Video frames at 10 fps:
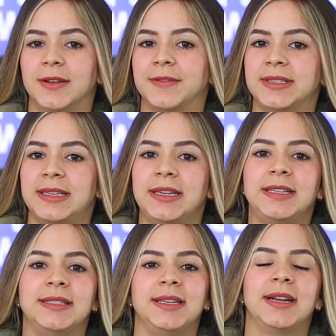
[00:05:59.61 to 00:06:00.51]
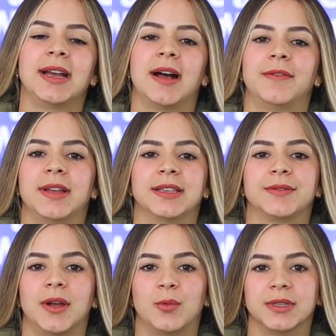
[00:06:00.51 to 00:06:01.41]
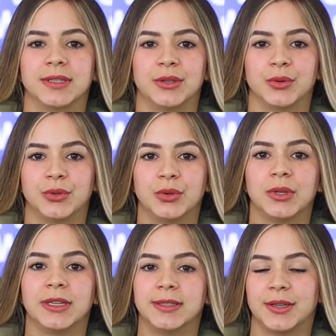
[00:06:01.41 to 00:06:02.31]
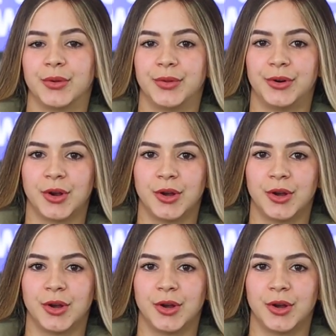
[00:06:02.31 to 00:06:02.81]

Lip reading: The facility didn't have S5102 listed on their